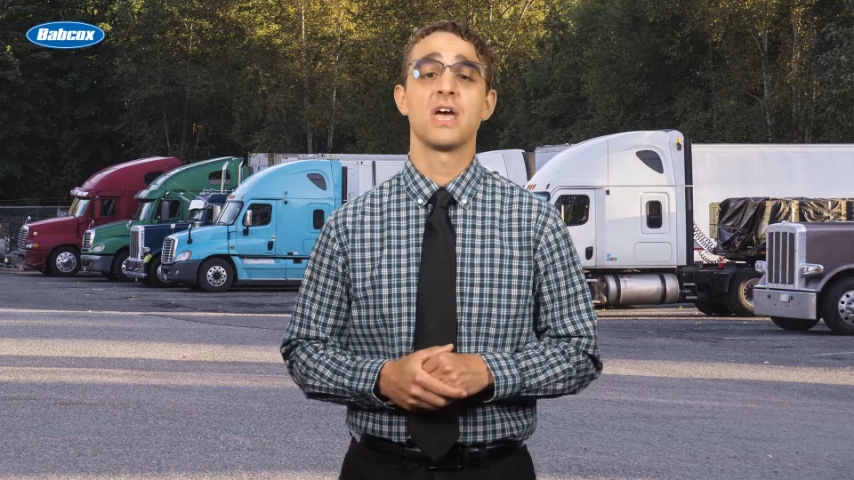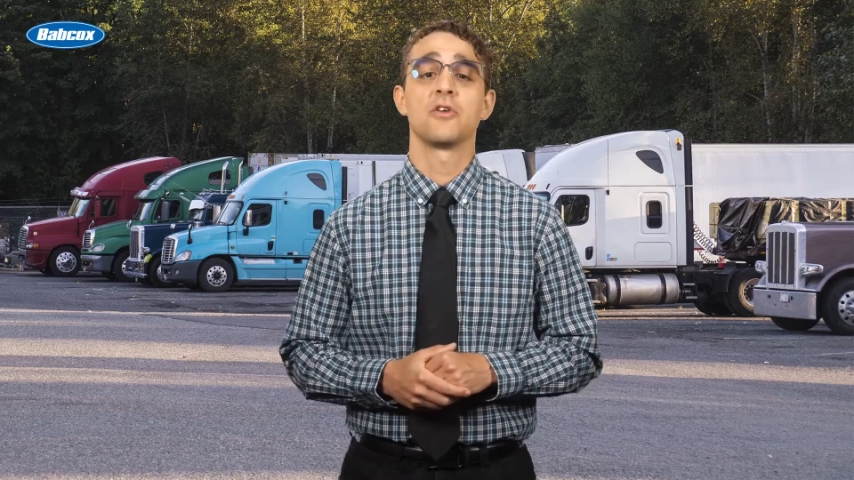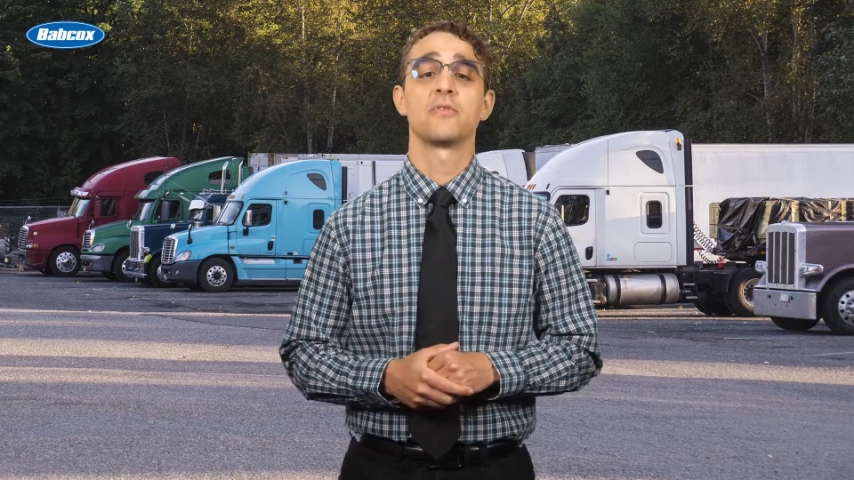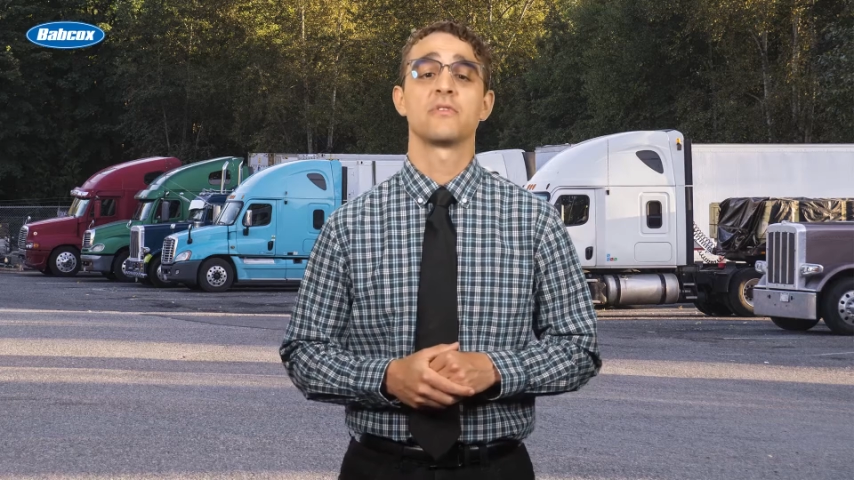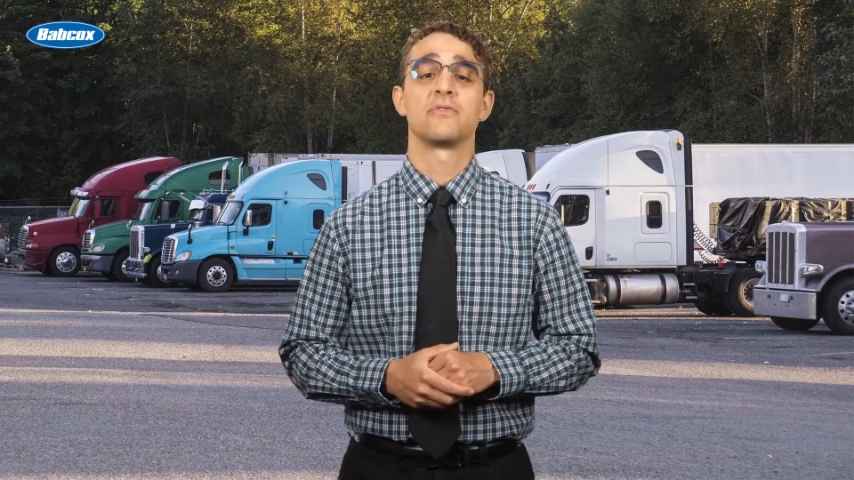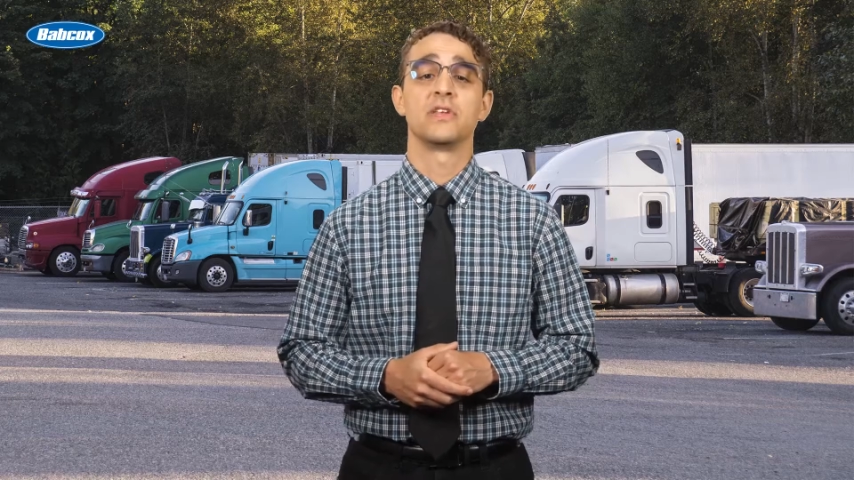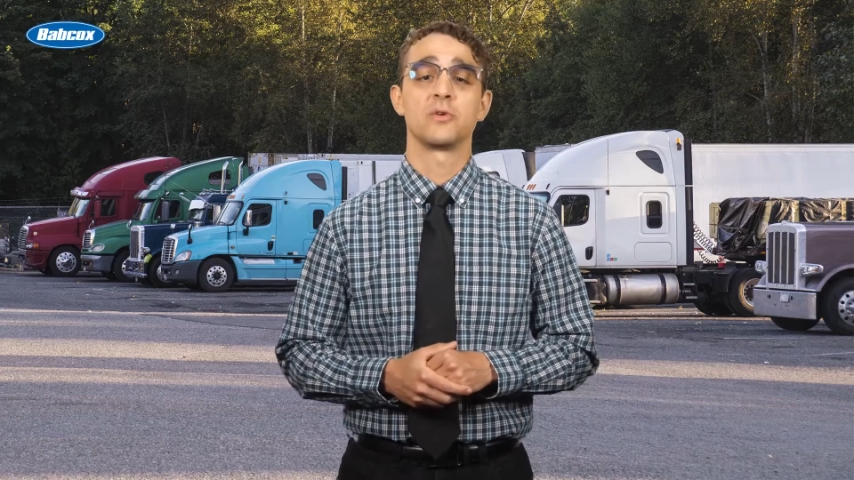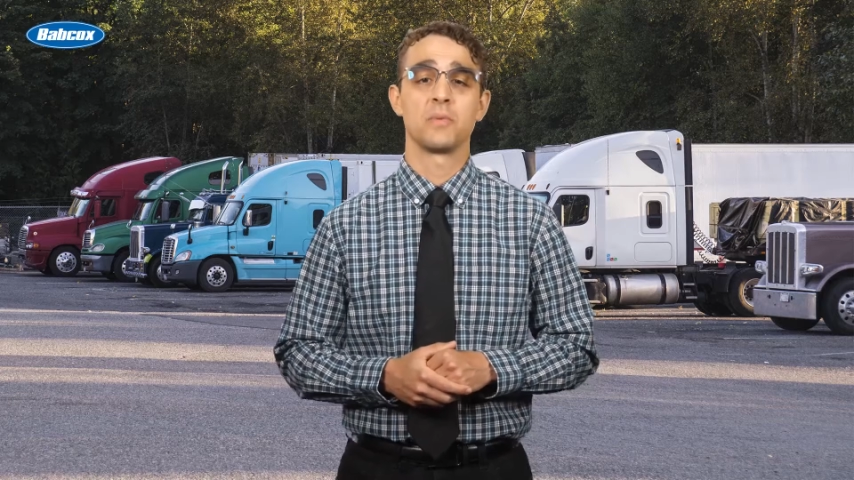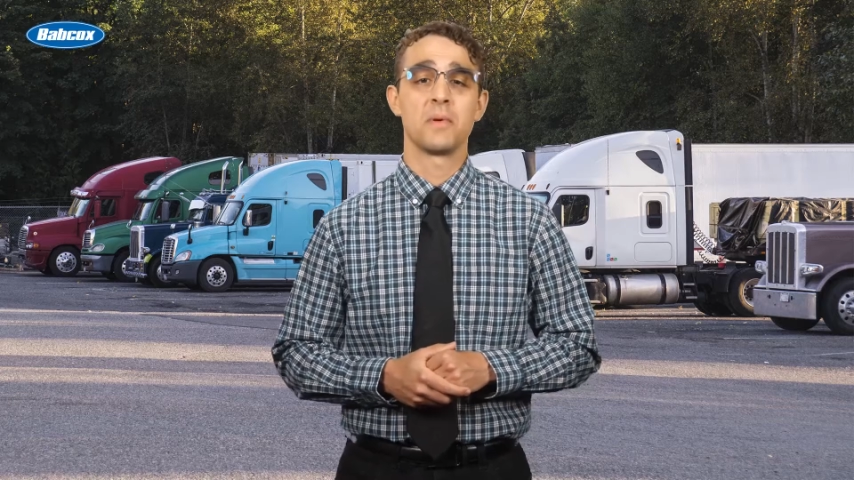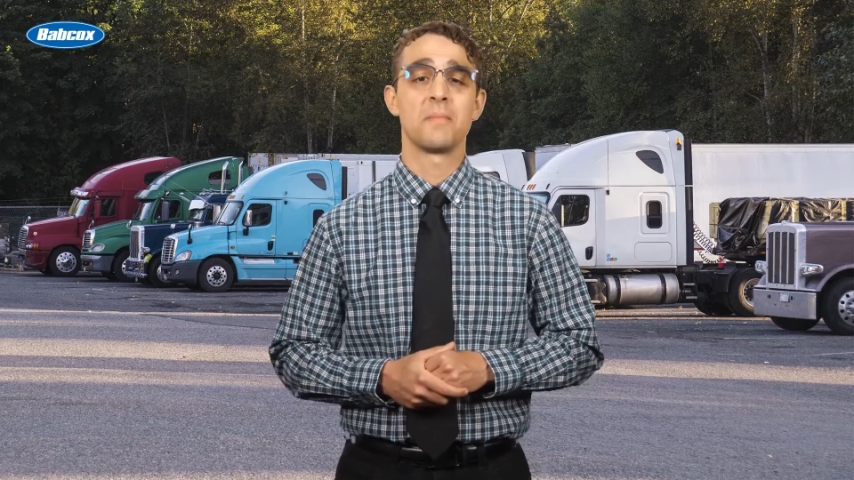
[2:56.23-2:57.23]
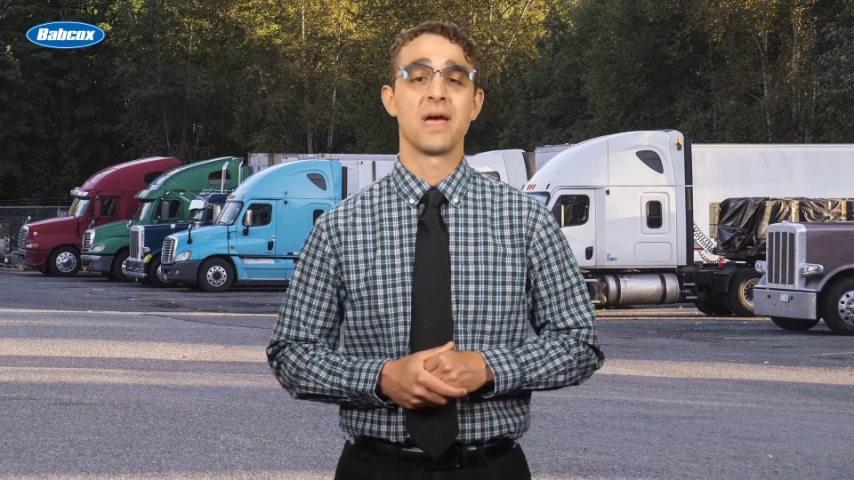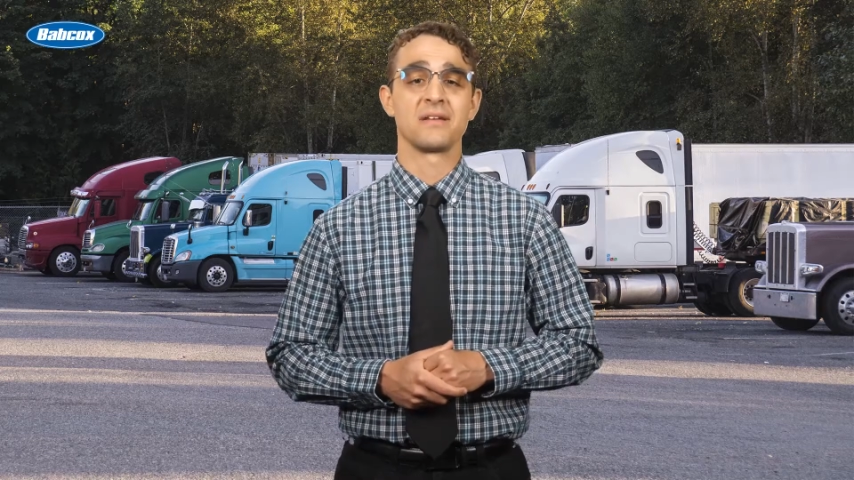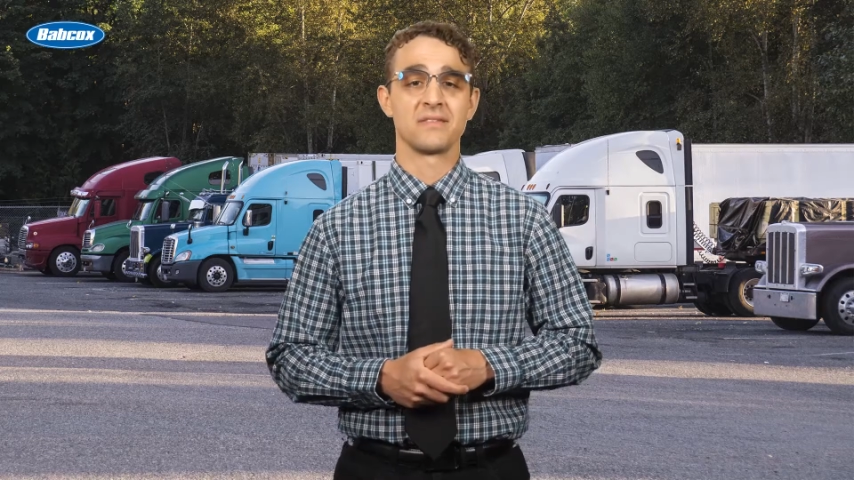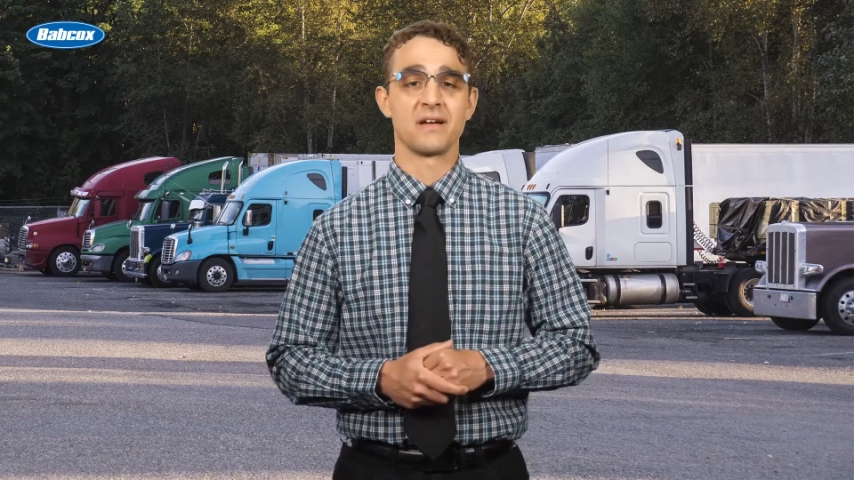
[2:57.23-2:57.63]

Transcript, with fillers: head over to Fleet Equipment Mag